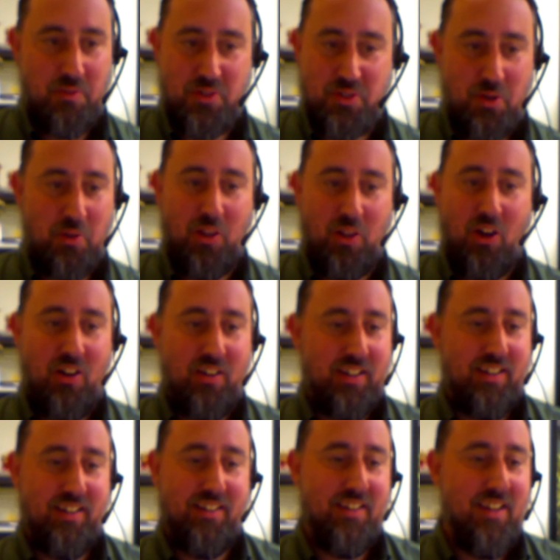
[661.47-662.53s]
for so long,
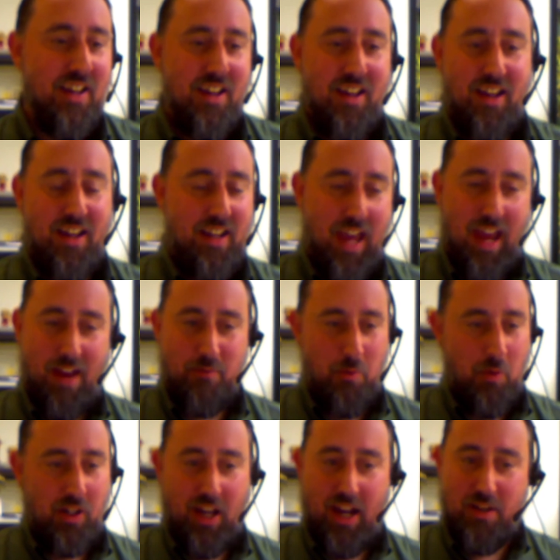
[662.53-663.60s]
and
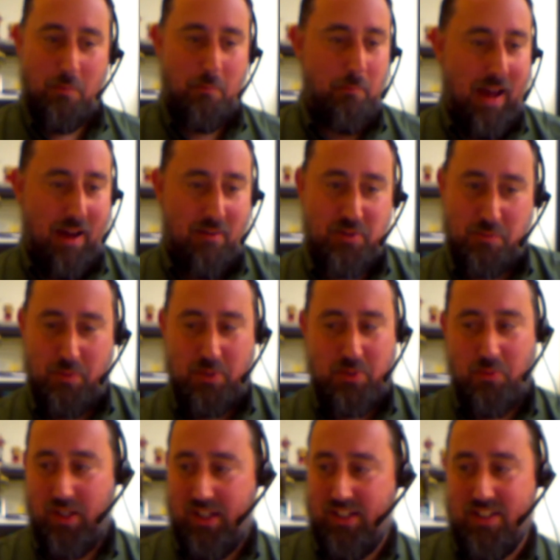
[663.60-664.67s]
everyone kind of bounced
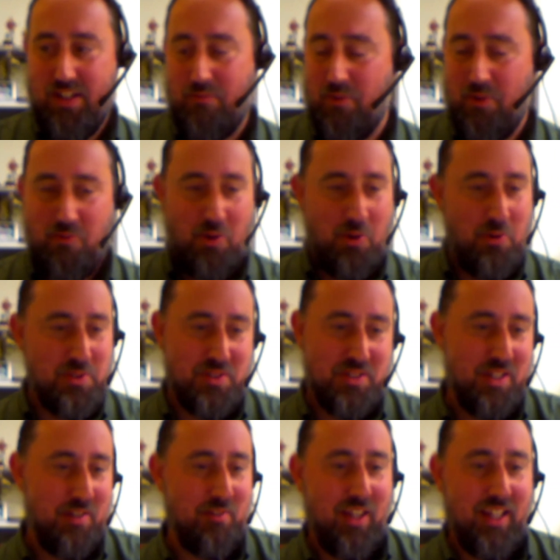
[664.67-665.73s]
between different roles and
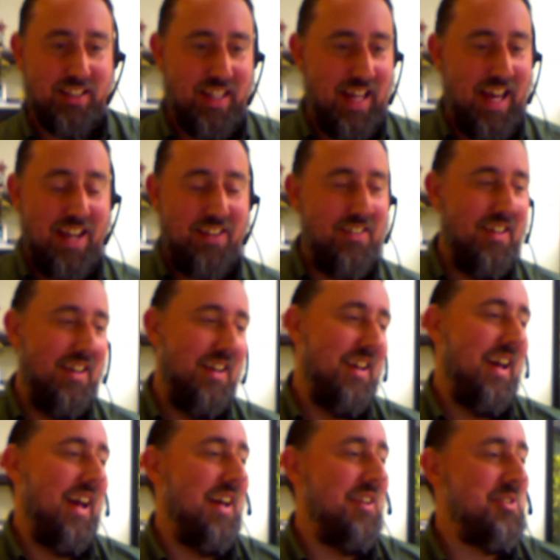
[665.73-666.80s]
stuff like that.
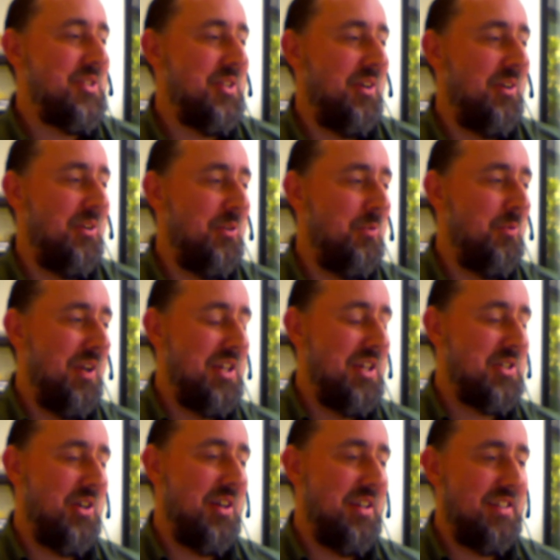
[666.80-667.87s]
And so when I
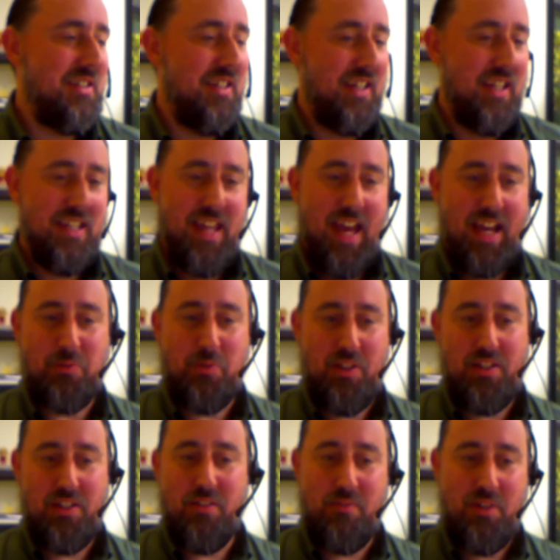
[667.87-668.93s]
started to connect with
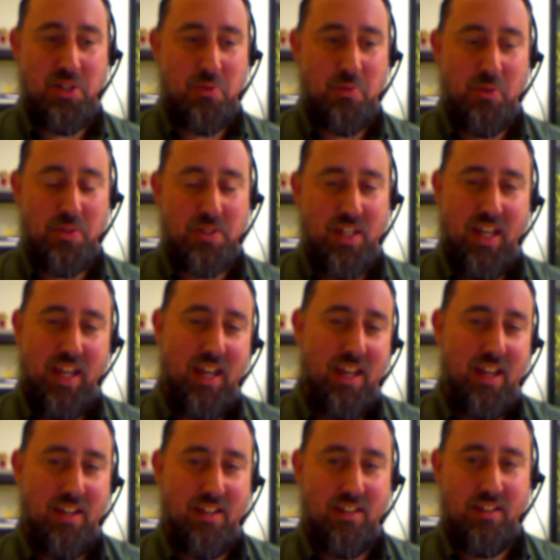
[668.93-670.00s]
individuals
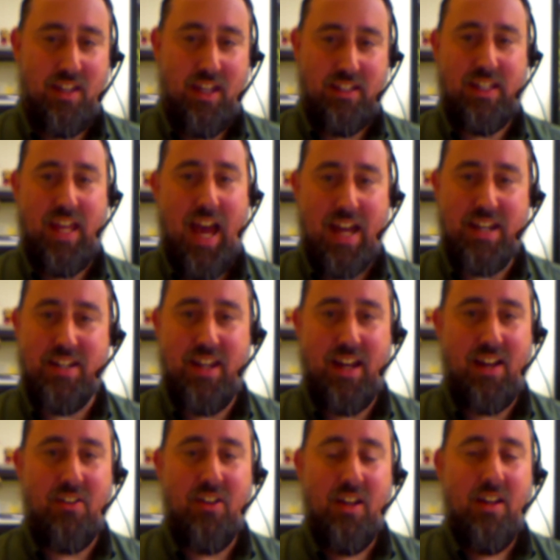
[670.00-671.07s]
in
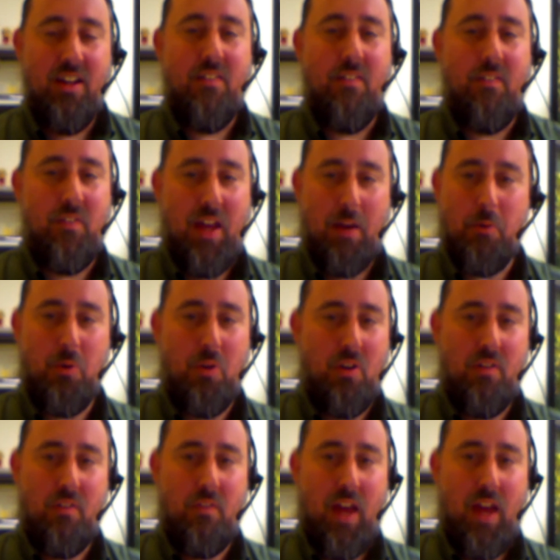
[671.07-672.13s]
Canada, they were
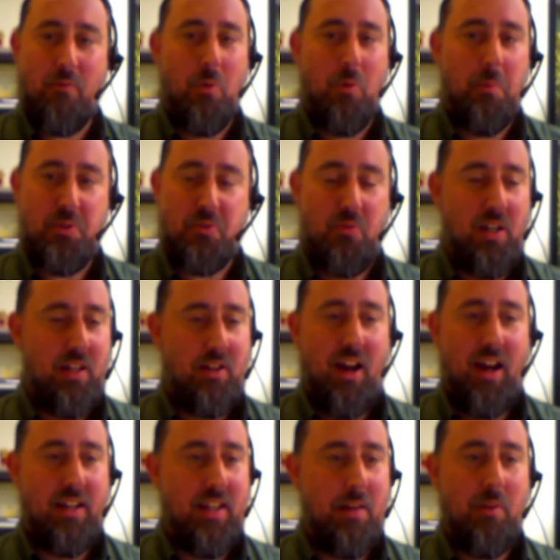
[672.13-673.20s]
everyone was really
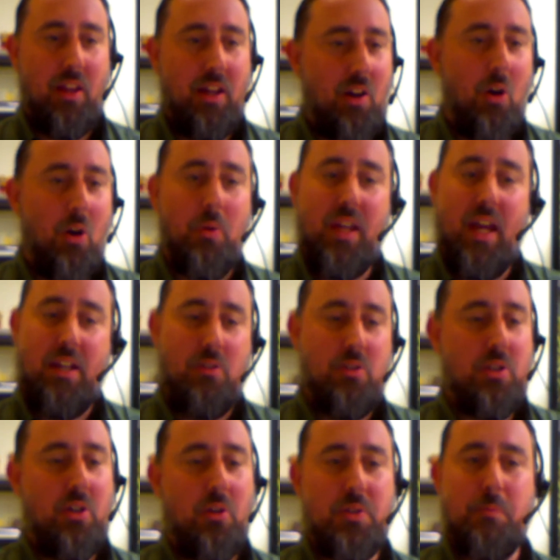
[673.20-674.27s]
kind. They were like, "Oh yeah, you
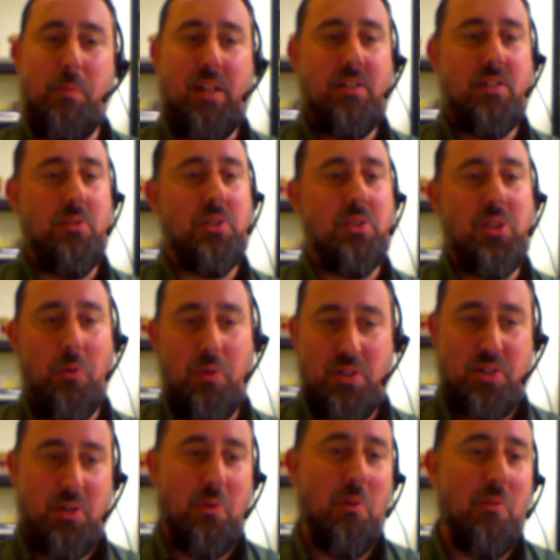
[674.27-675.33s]
should go speak to so and
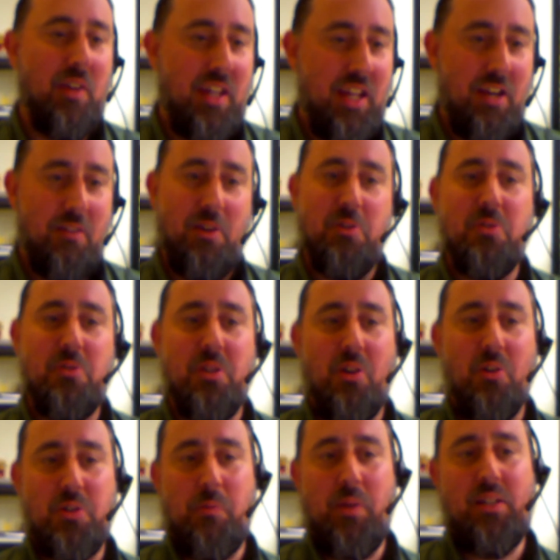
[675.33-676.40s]
so over here, and you should
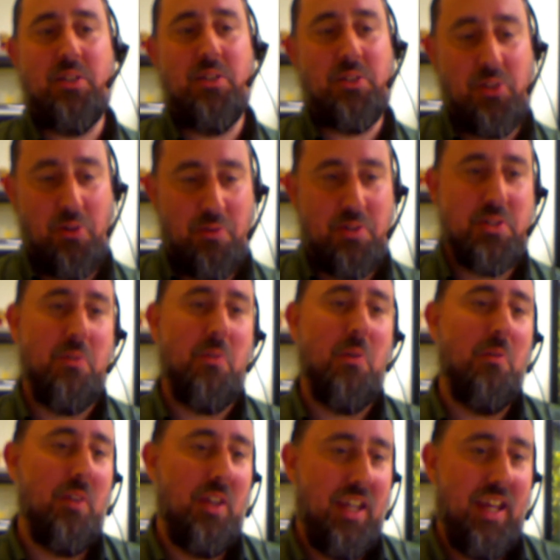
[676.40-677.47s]
go speak to so and so
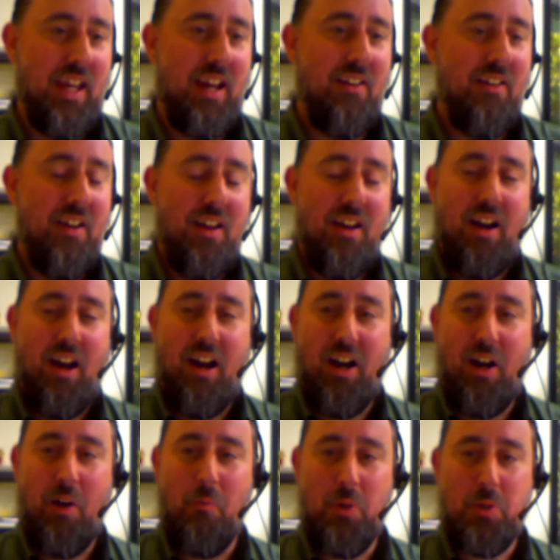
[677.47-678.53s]
over here,"
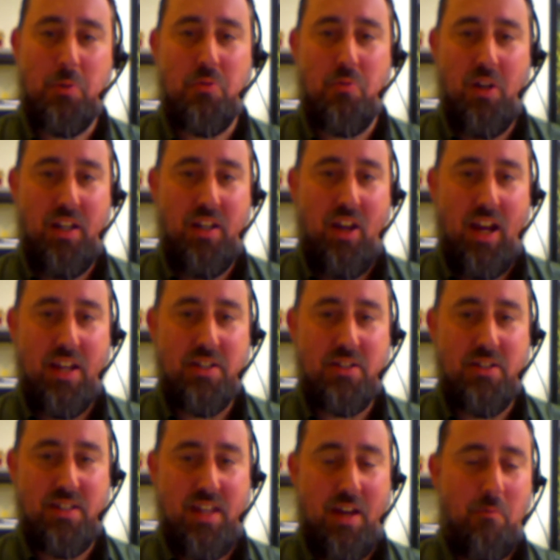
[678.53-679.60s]
which was really nice
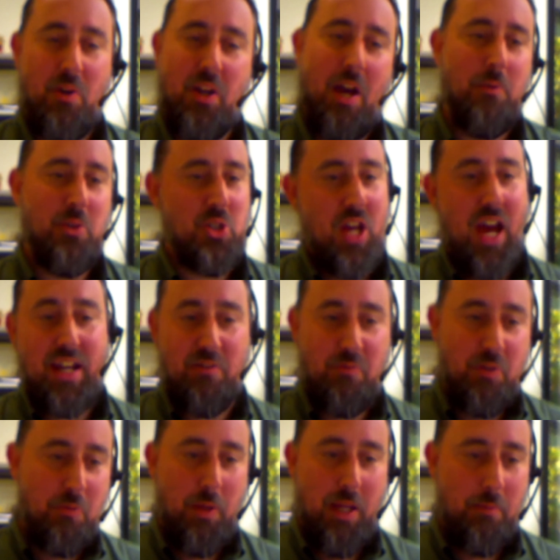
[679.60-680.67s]
because then when I was chatting
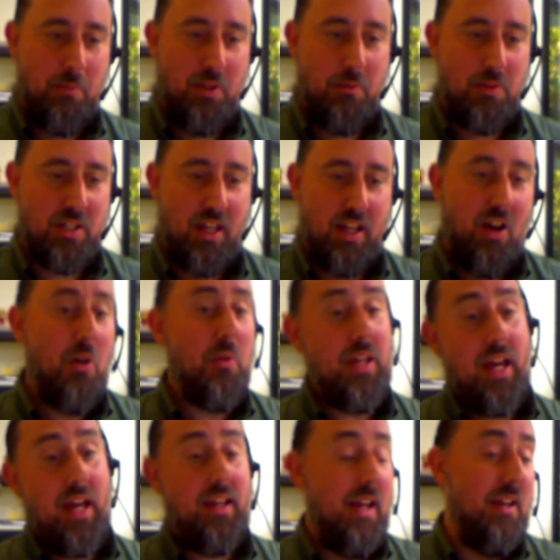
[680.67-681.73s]
with people, it was like, "Oh
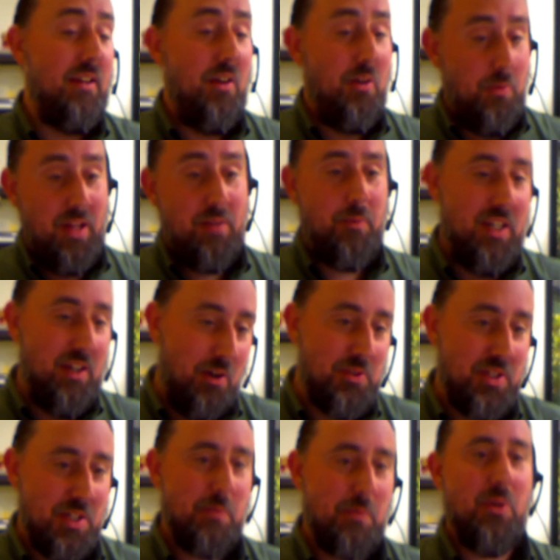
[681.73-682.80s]
yeah, yeah, no, we know
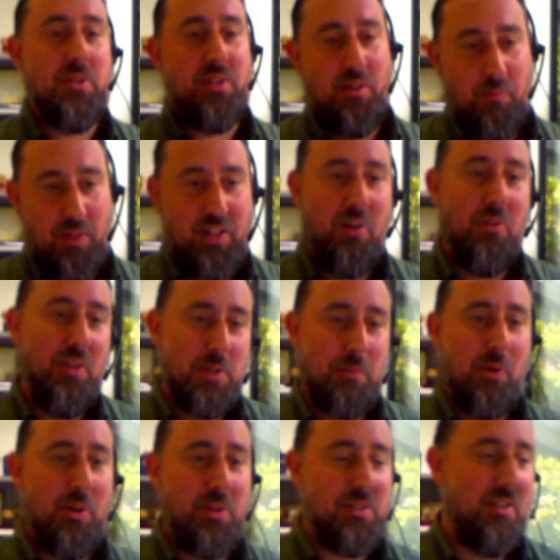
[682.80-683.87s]
this person, and we know this
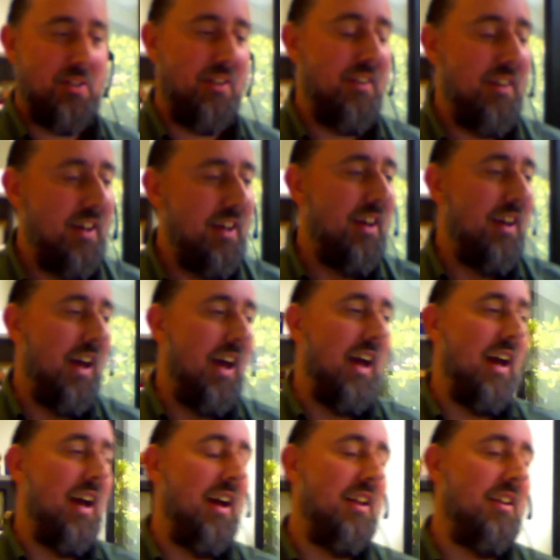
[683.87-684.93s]
person,"
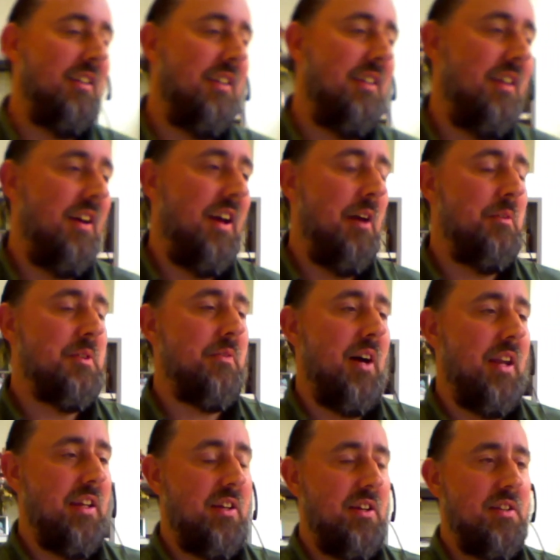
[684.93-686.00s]
and it was
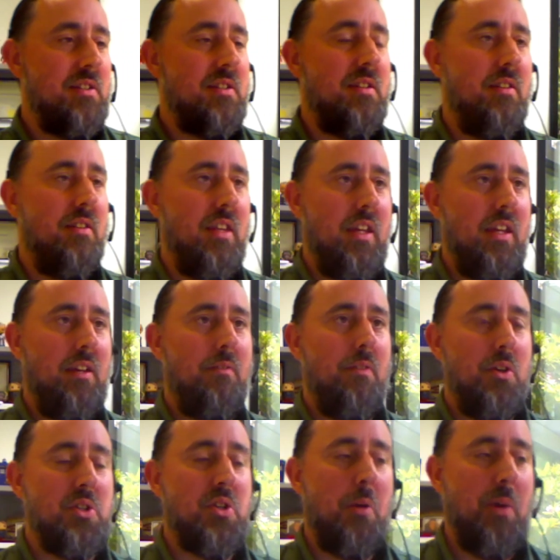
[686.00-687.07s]
funny because the
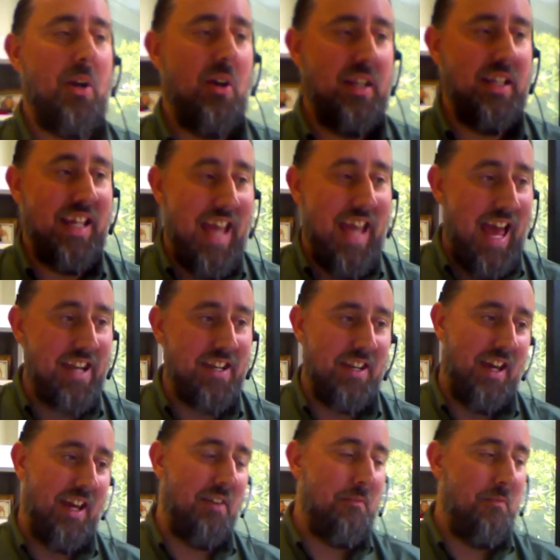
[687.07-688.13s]
first job I got in
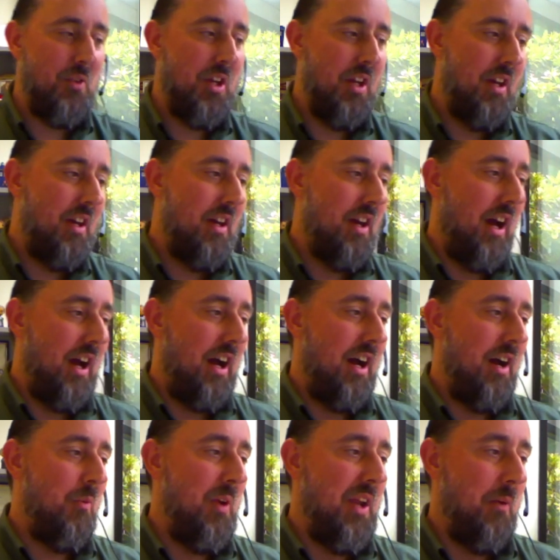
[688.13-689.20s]
Canada,
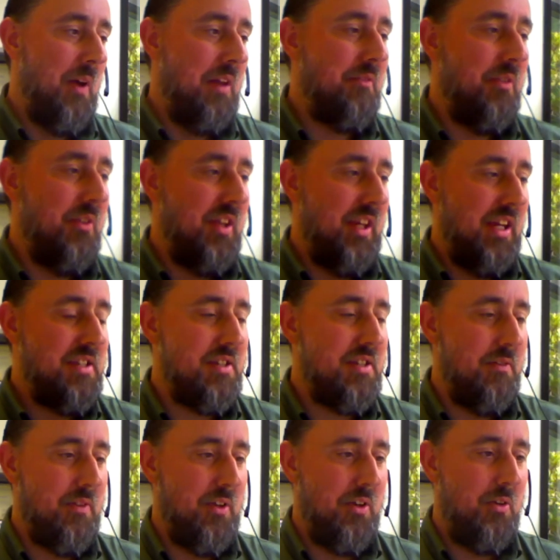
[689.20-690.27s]
when I went for the
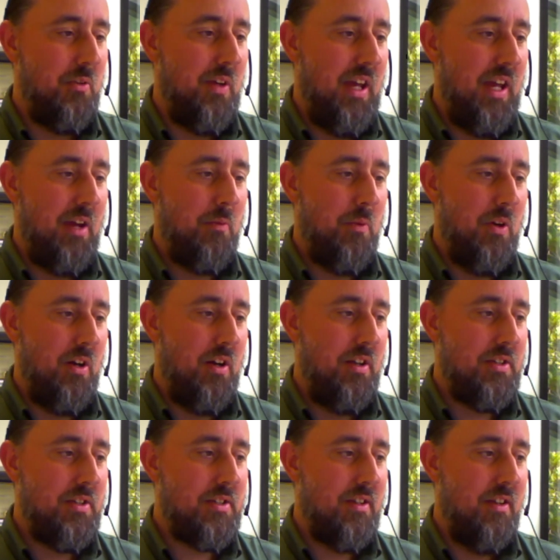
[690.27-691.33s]
interview, it
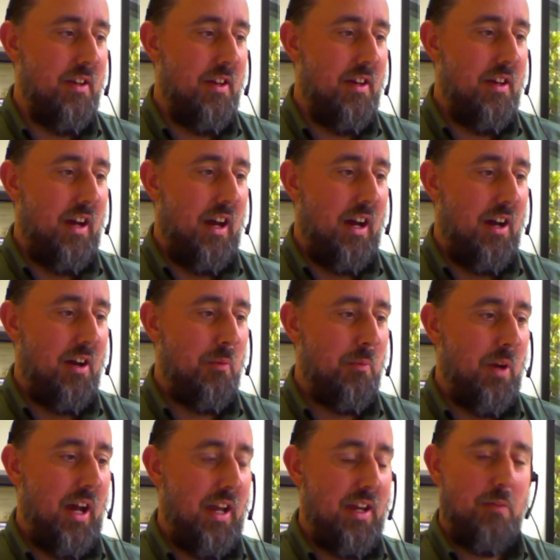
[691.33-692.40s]
was
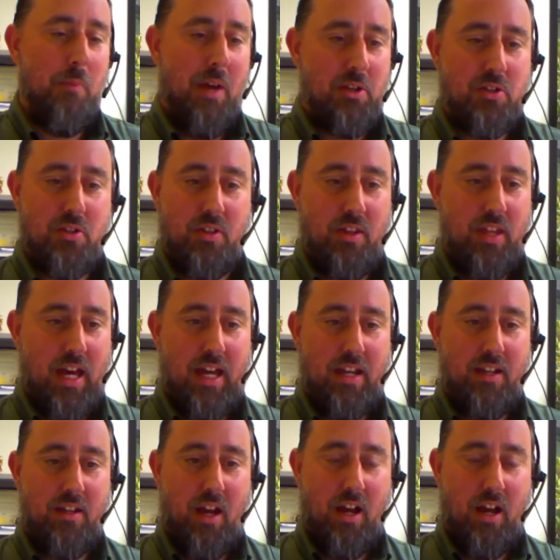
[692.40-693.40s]
I had mentioned that